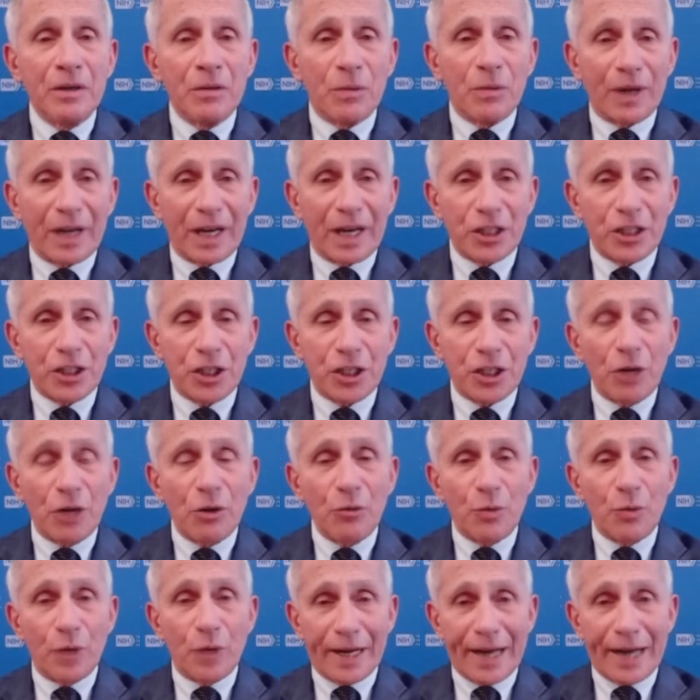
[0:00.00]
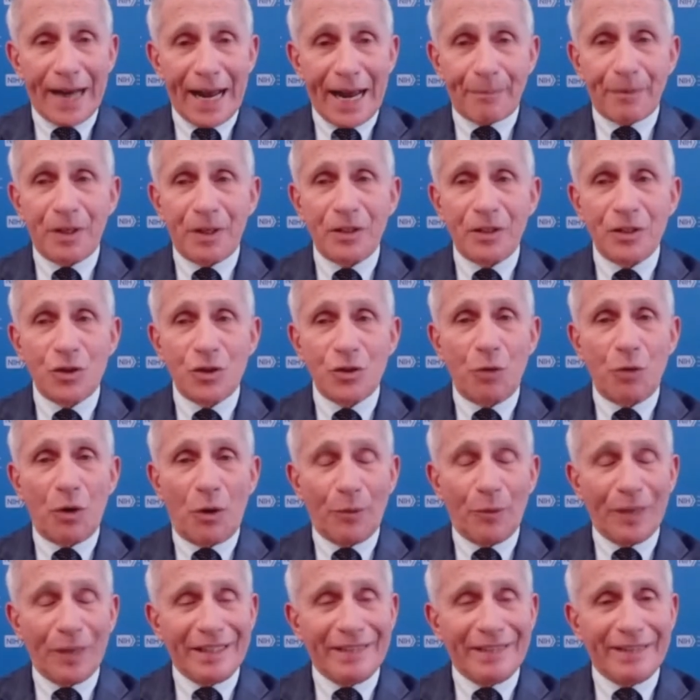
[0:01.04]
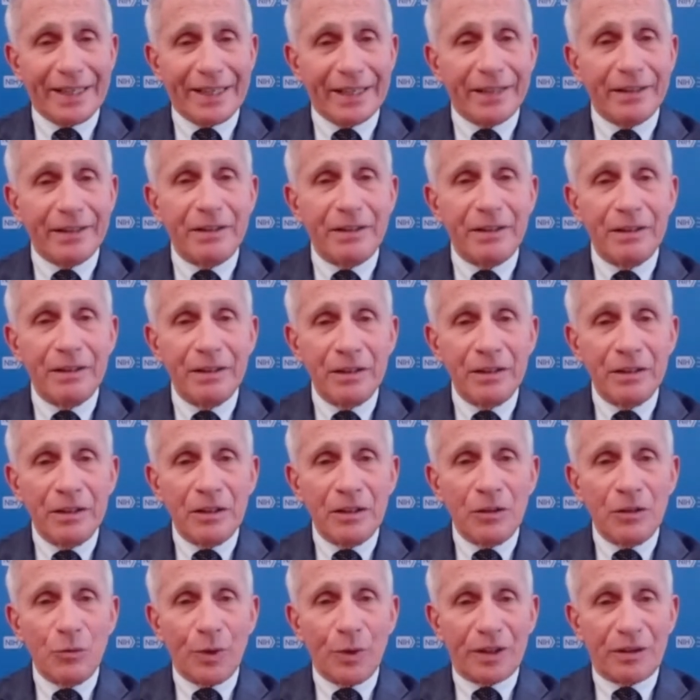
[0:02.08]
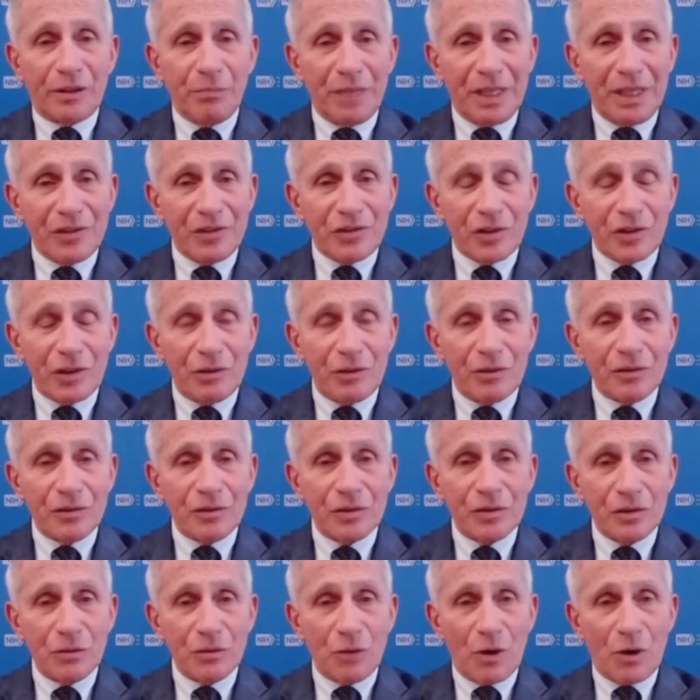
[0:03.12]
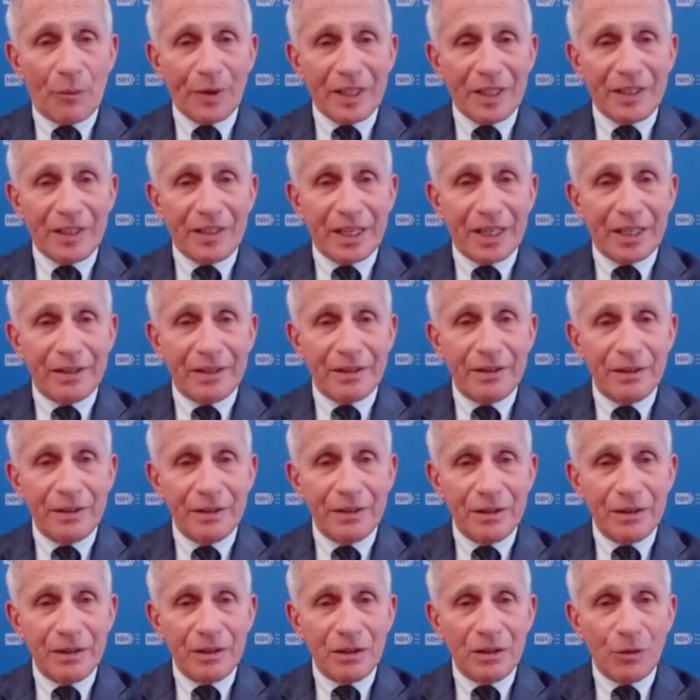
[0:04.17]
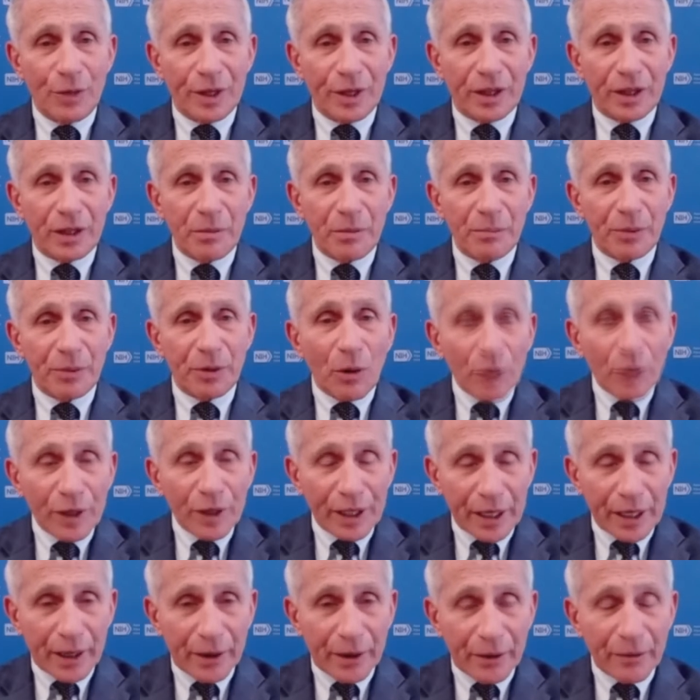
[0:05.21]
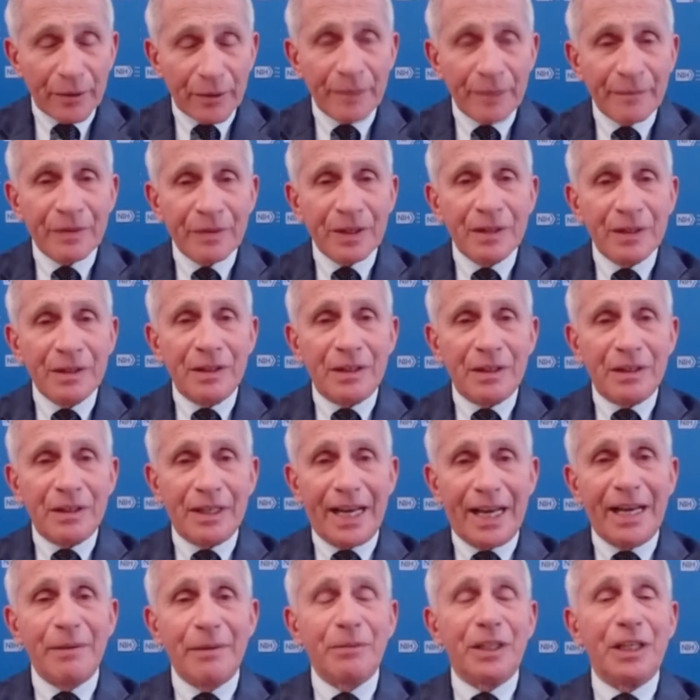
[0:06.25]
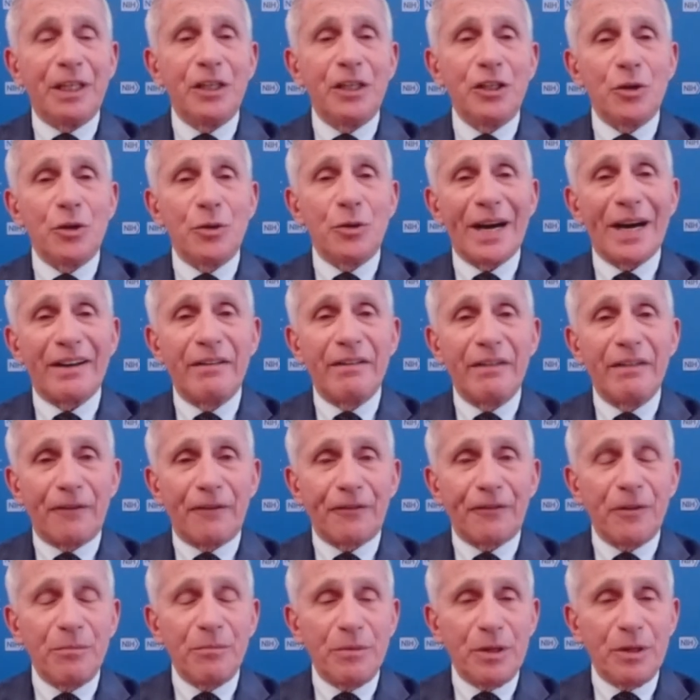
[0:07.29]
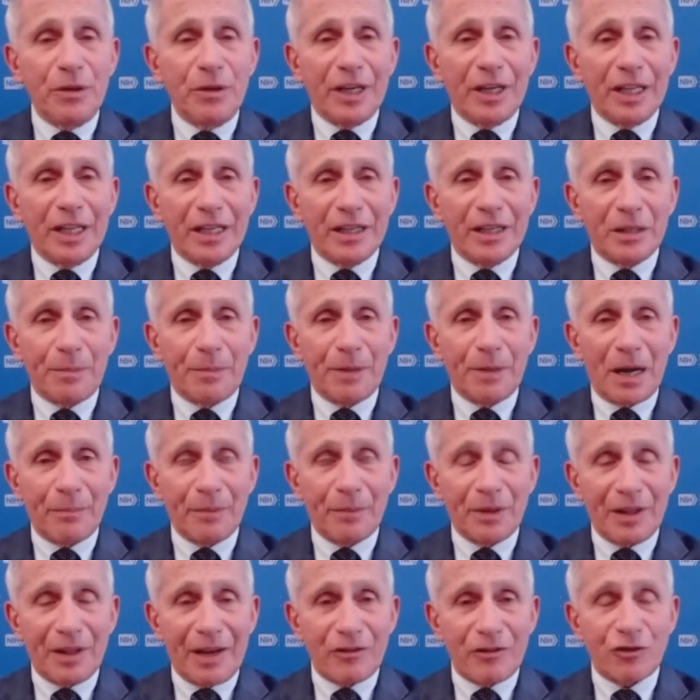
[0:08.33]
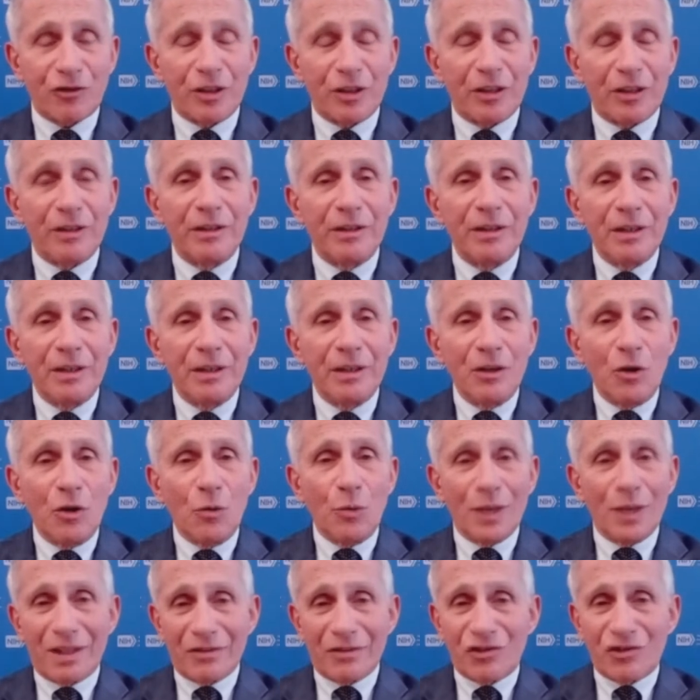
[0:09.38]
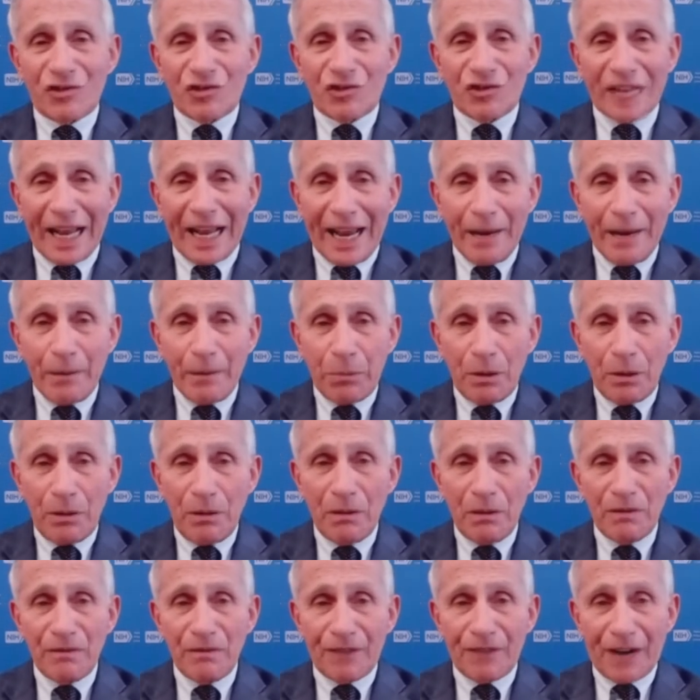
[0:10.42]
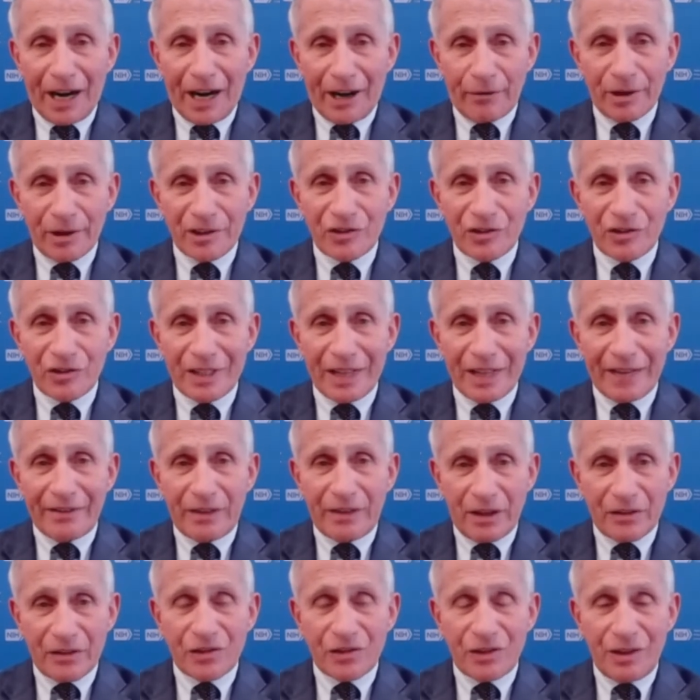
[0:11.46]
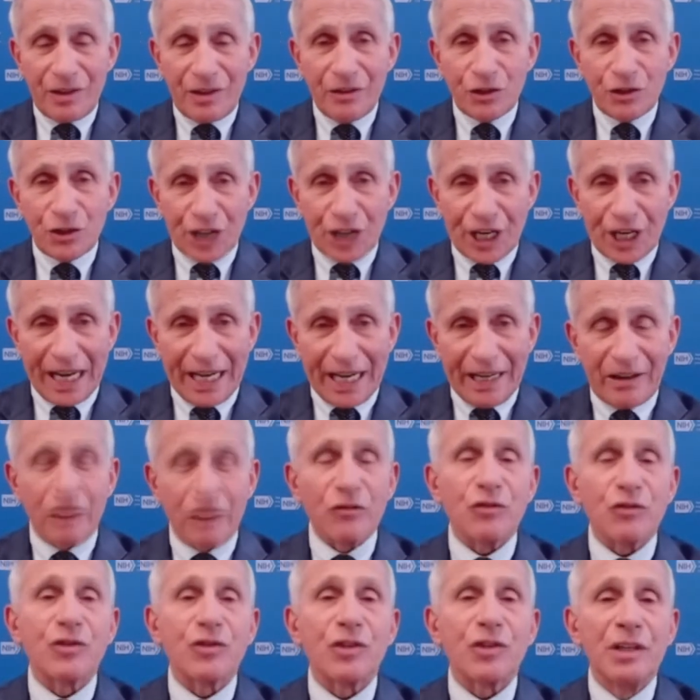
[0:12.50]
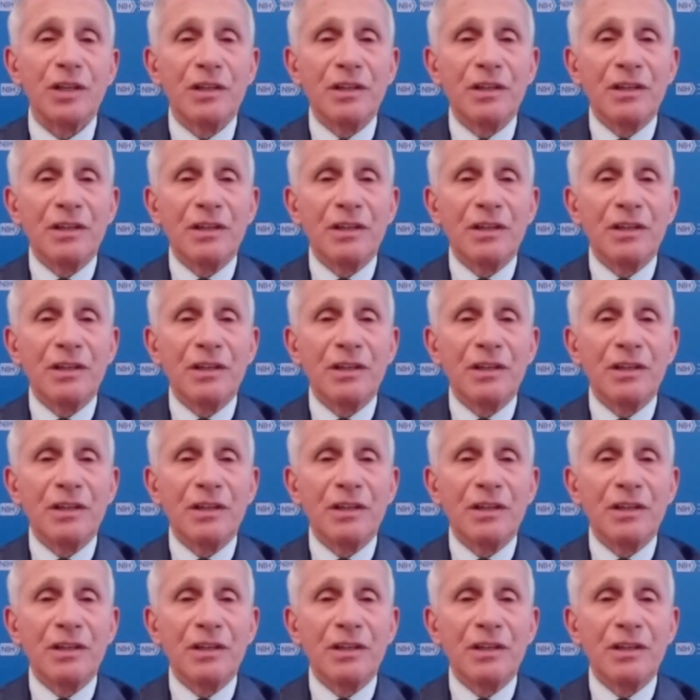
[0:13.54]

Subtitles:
when I showed what happens, what we did with measles, what we did with polio. Namely, you had enough immunity in the population with a stable virus that doesn't change.